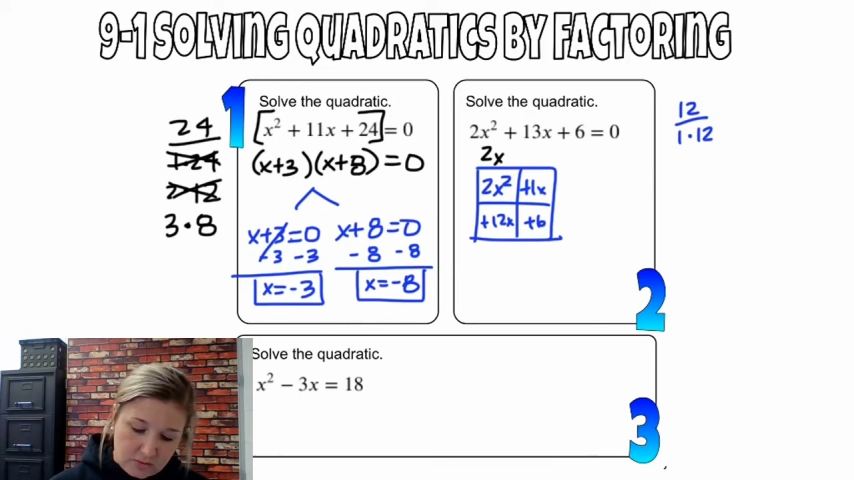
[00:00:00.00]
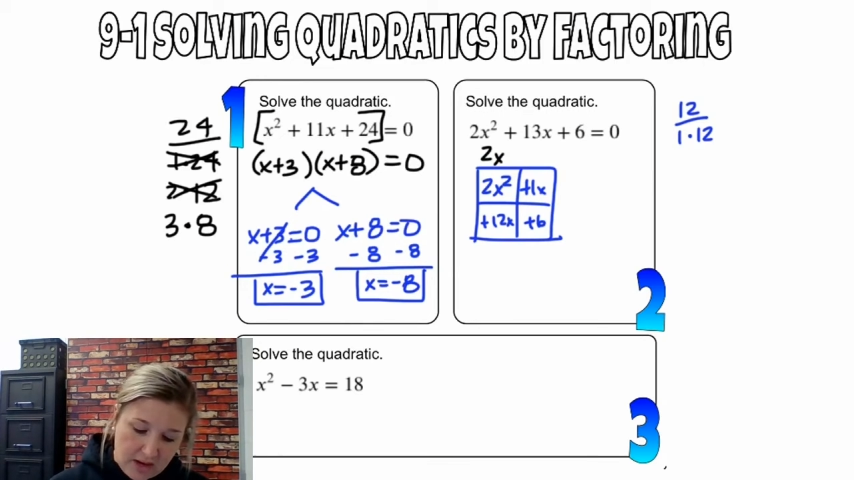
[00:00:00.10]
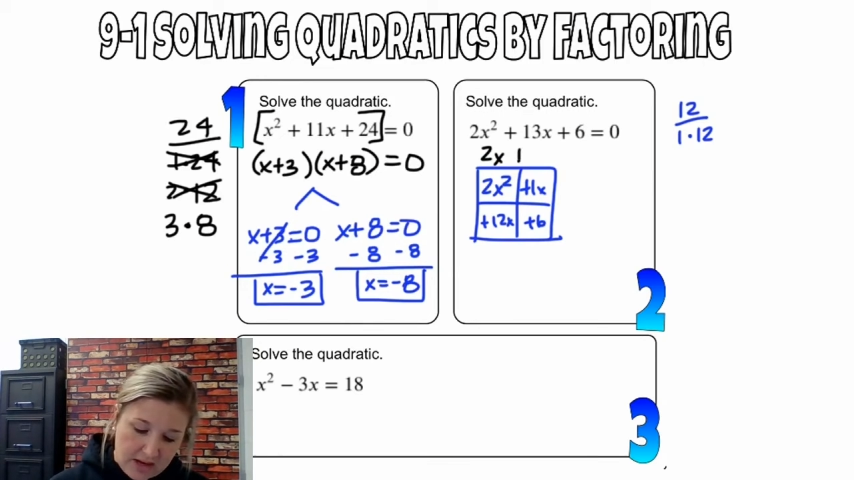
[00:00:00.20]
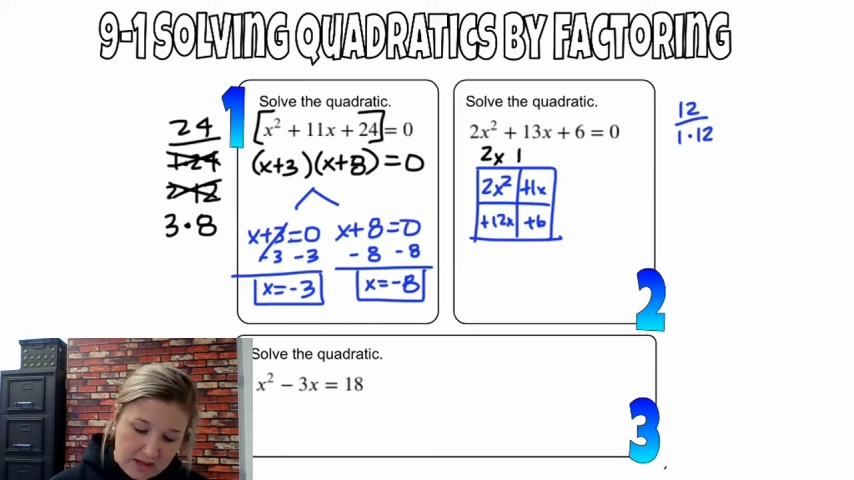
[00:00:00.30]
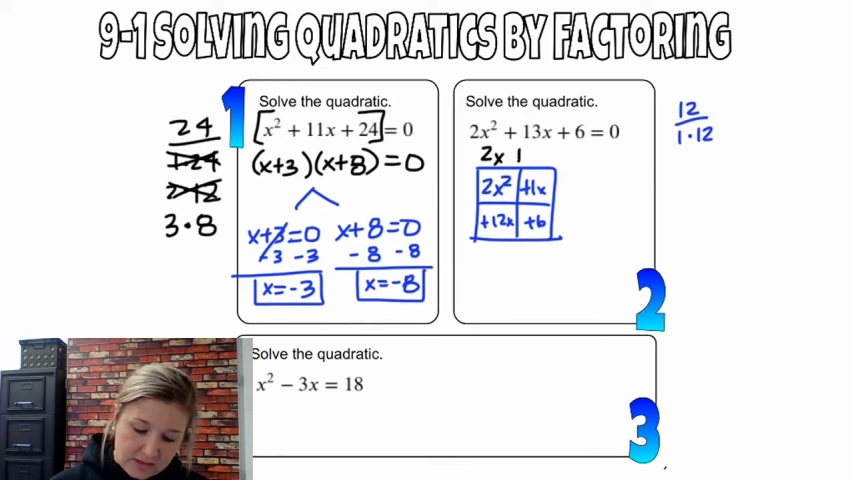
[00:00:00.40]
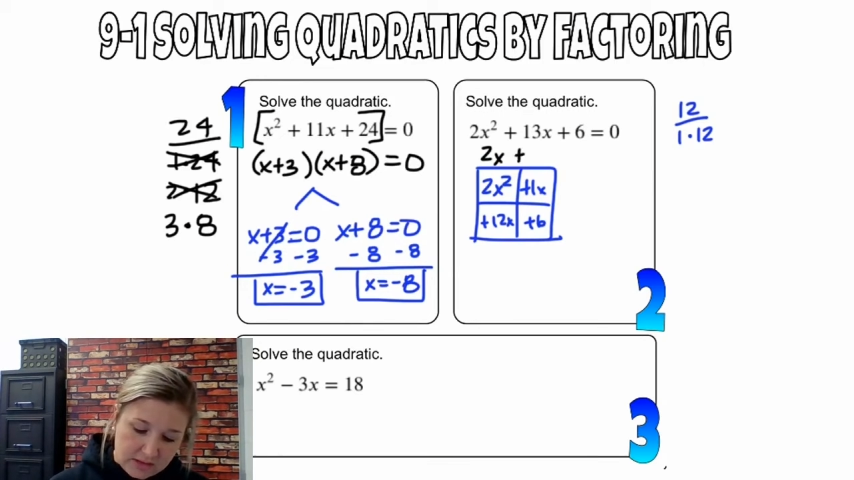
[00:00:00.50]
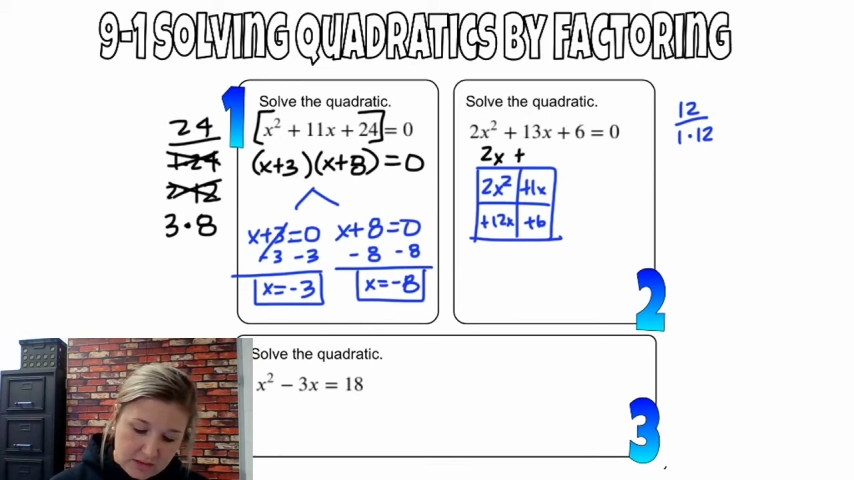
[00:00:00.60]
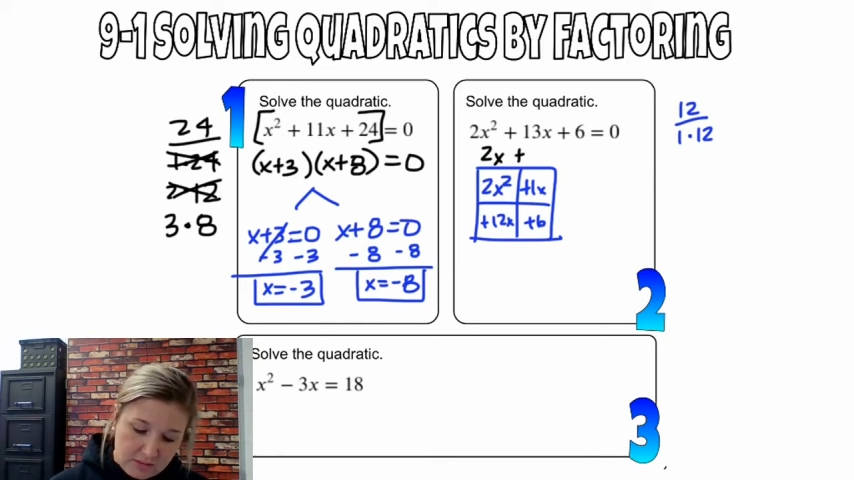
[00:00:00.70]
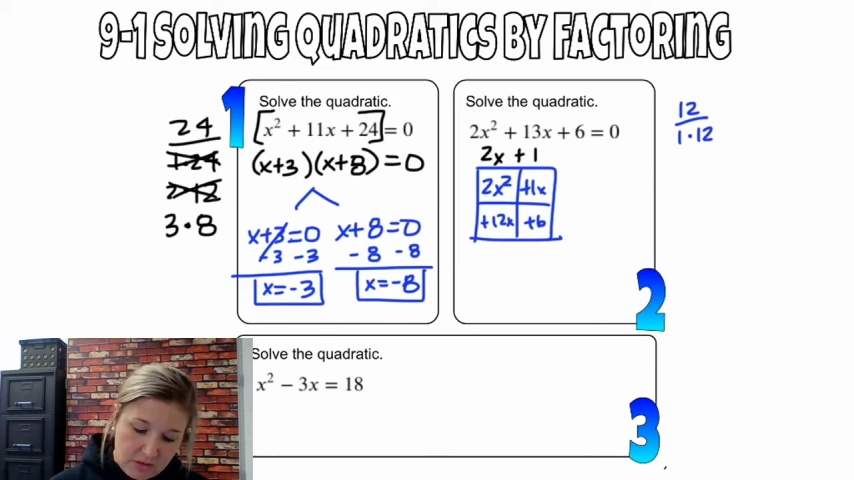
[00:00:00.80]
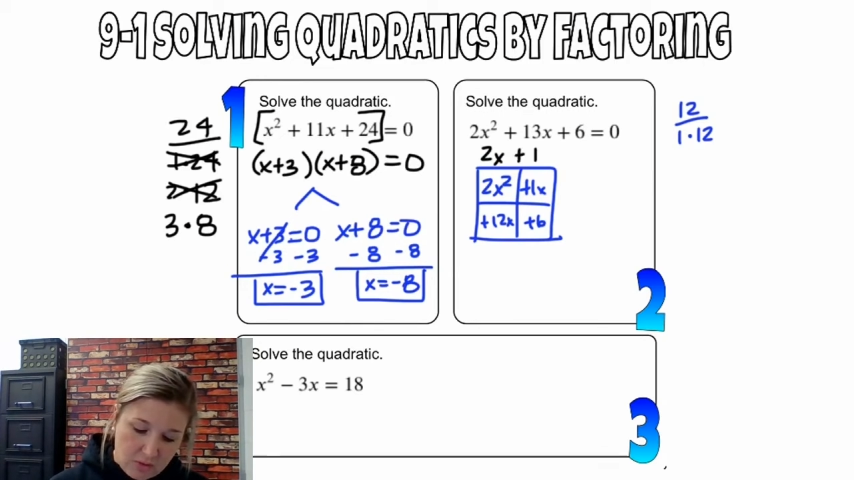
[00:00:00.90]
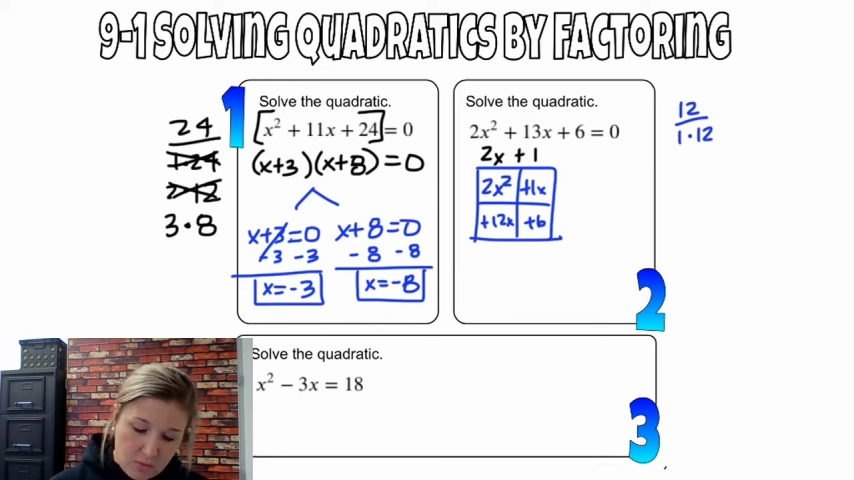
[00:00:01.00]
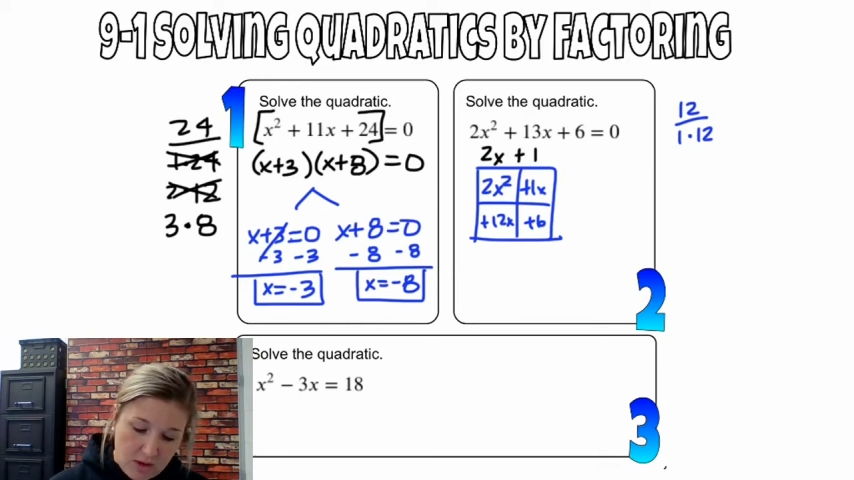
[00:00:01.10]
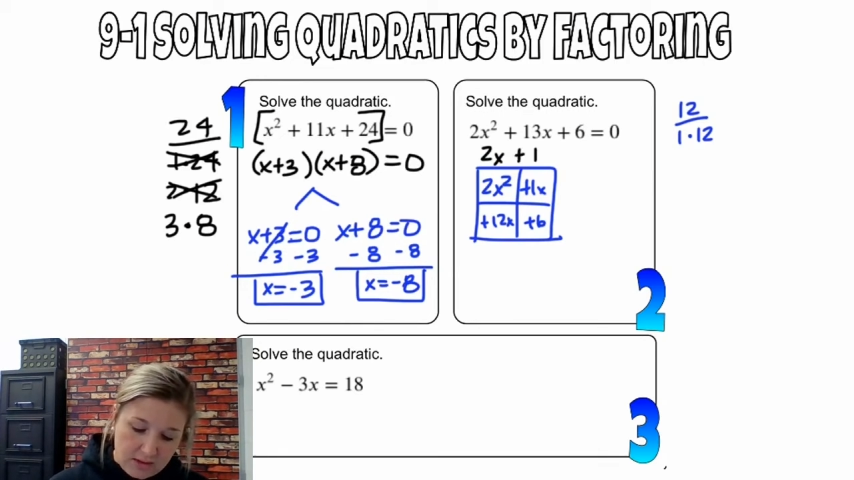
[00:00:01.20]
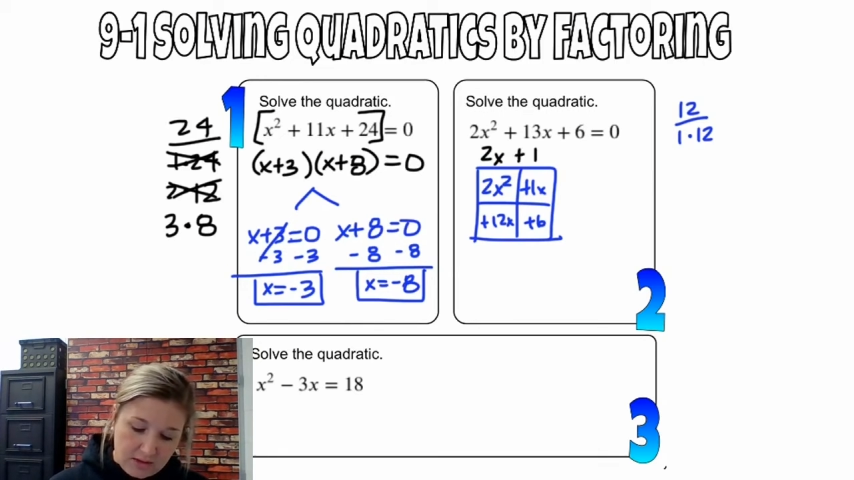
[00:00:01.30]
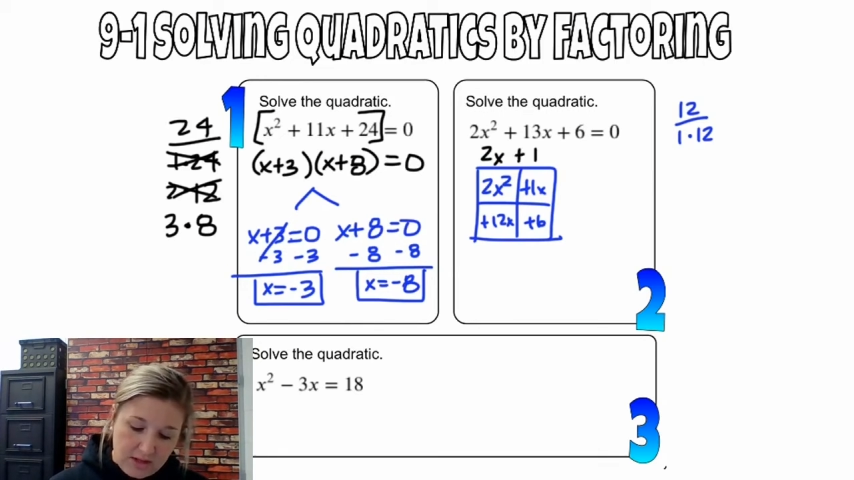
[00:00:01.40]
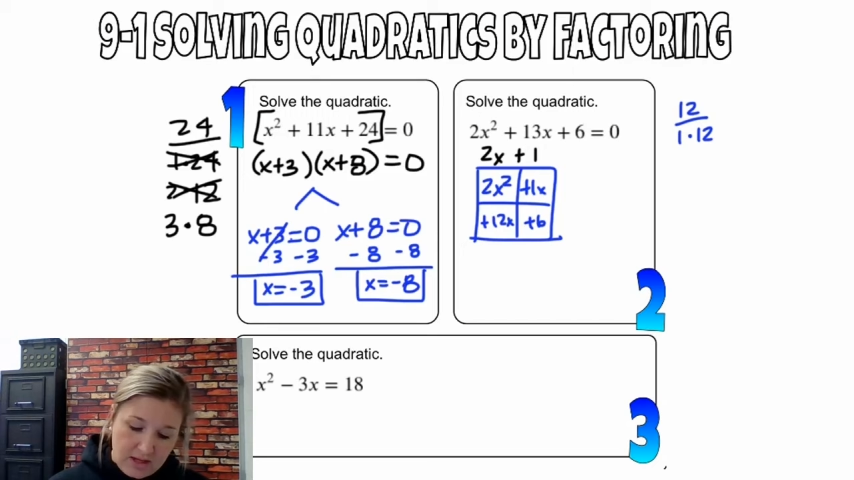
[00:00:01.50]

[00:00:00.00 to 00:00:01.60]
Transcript: right is going to be a 1.